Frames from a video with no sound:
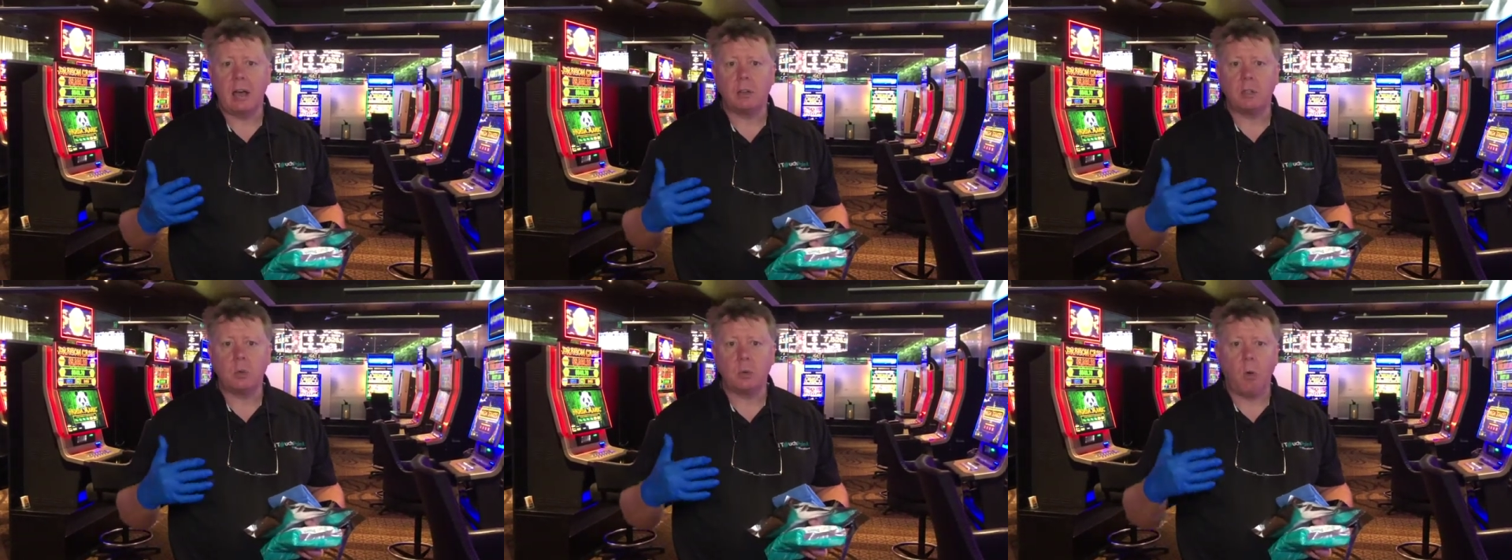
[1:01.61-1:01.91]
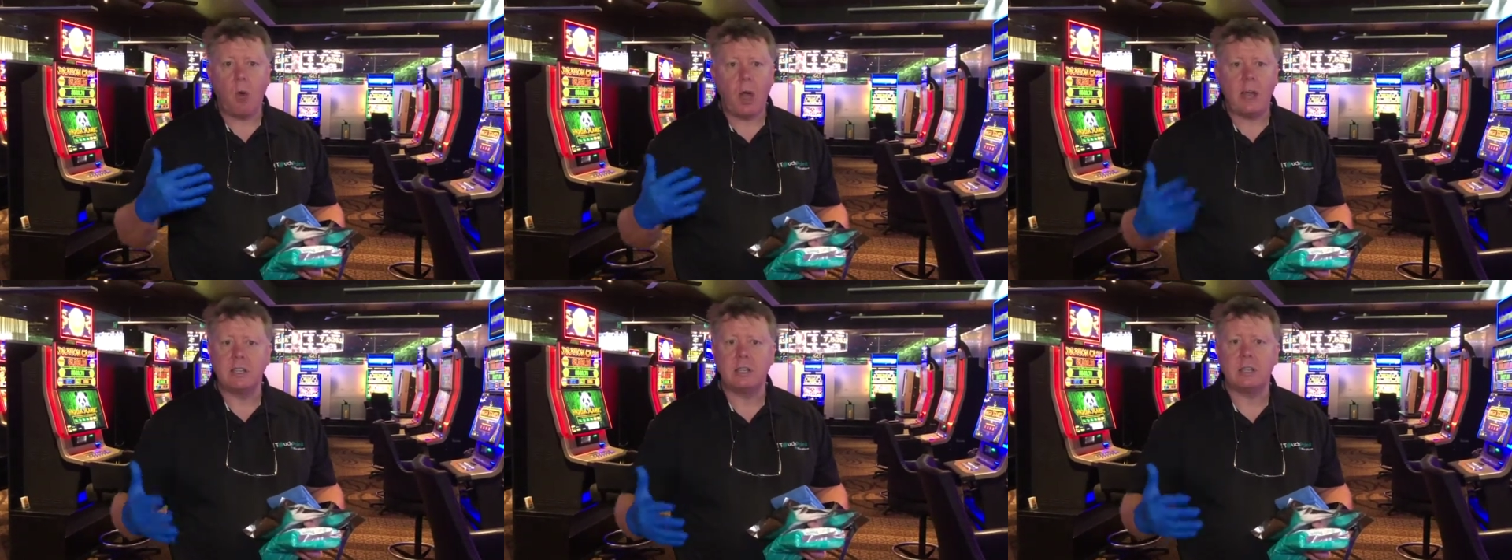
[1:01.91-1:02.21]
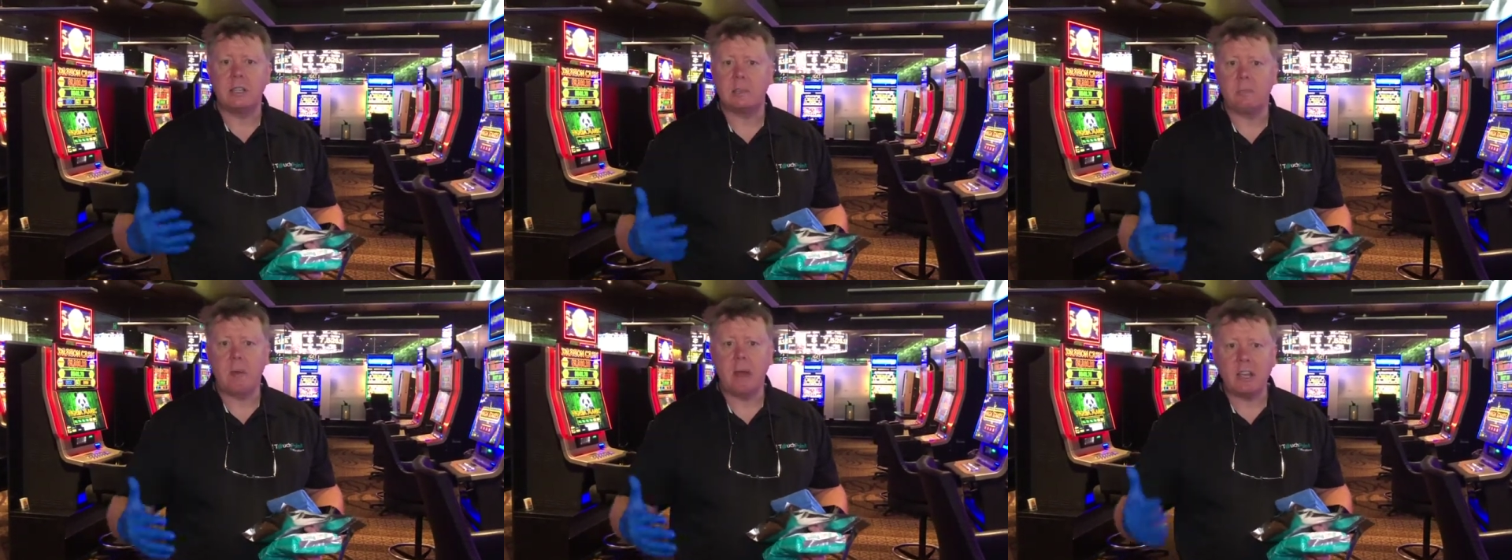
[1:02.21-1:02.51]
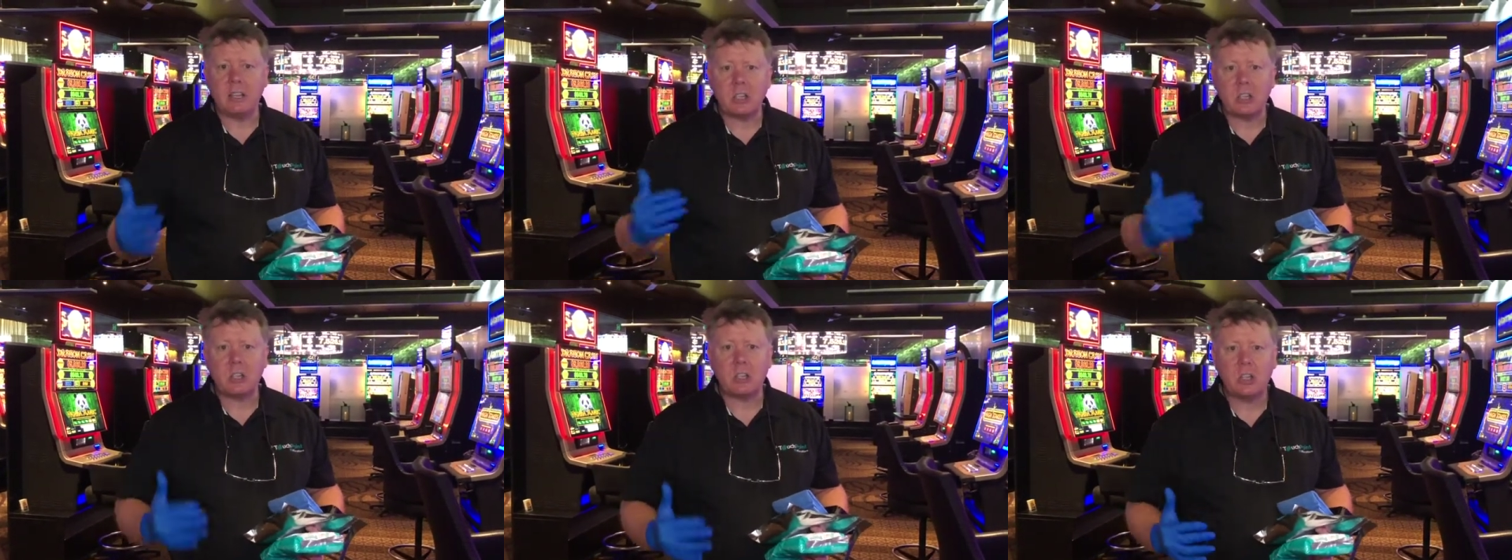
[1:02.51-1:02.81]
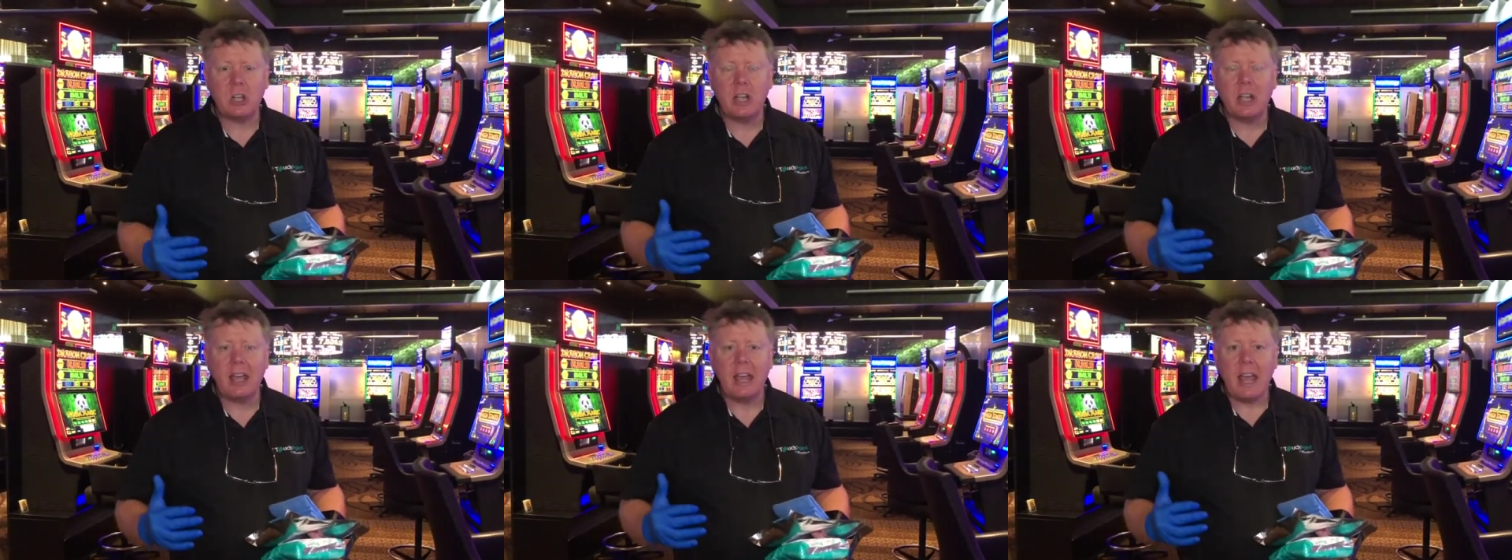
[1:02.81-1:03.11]
twice as
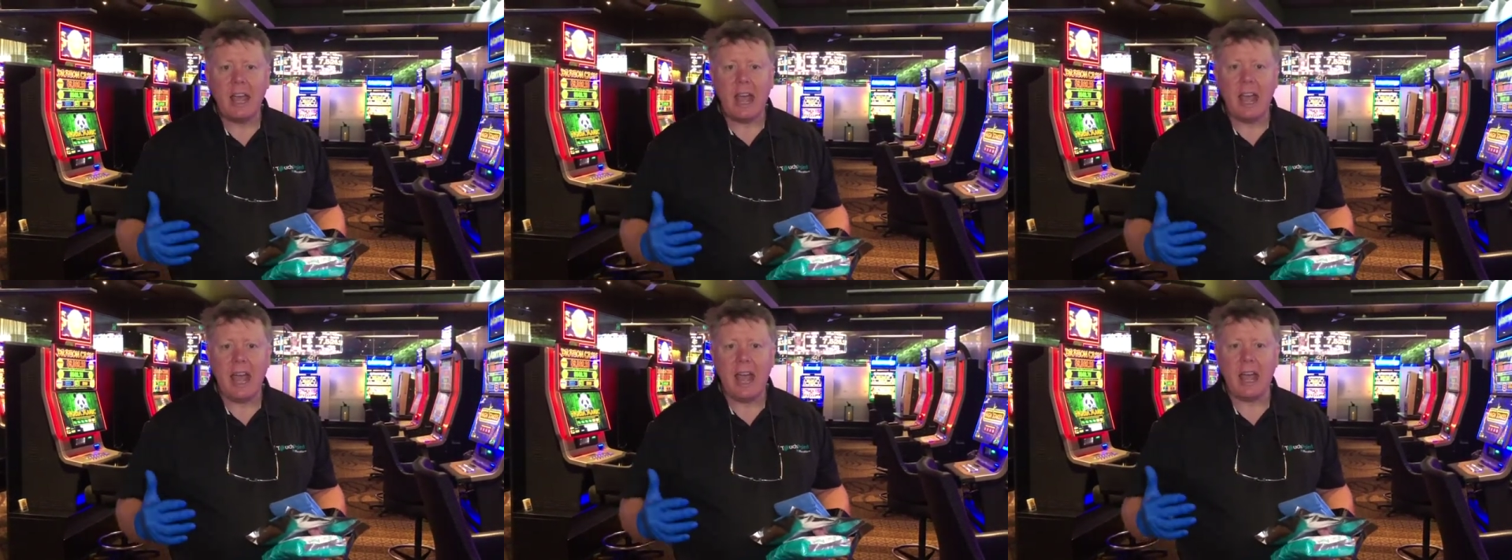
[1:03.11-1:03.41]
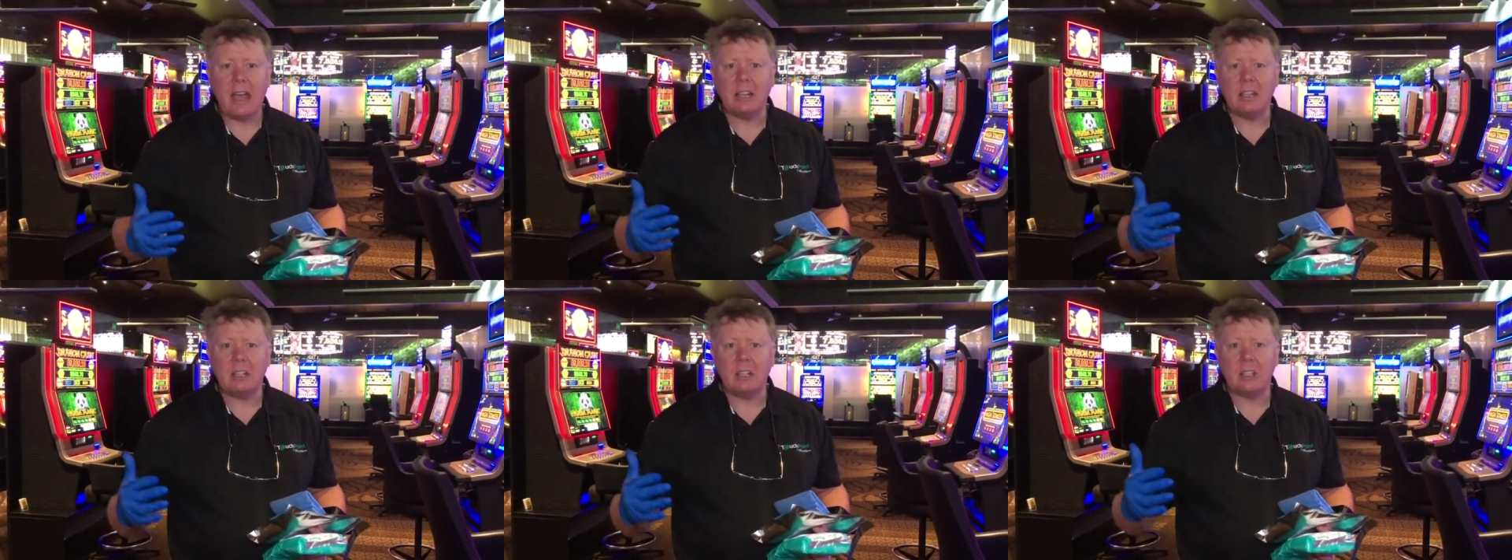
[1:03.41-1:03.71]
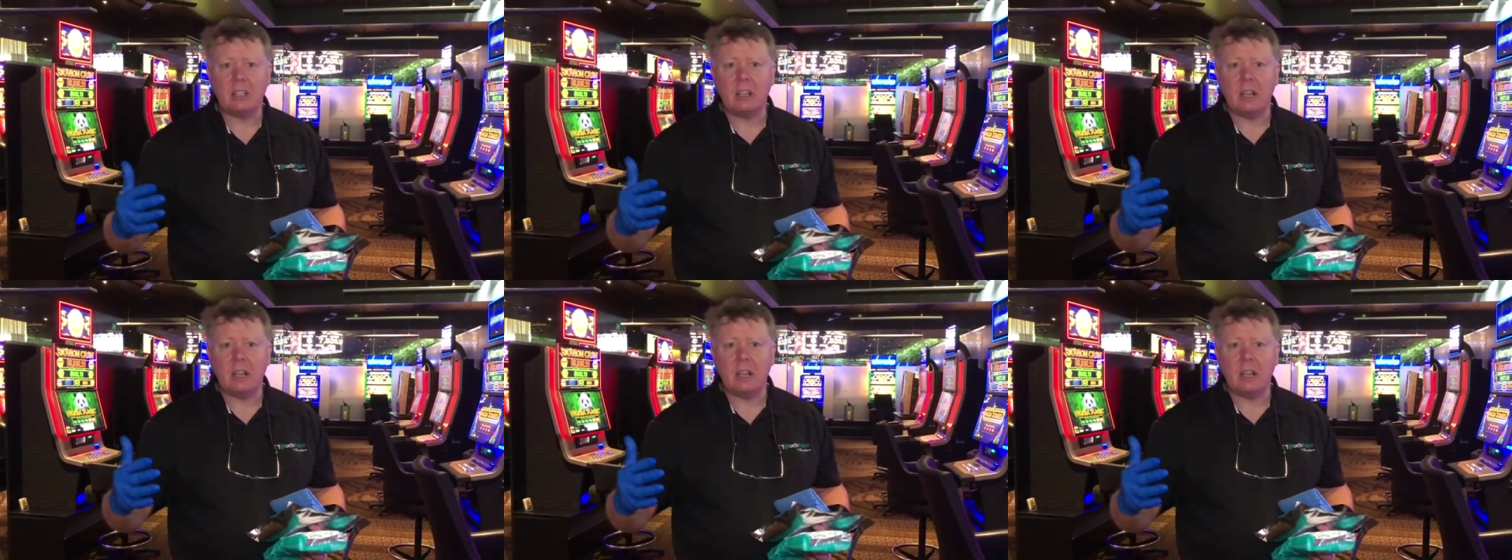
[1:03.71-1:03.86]
much as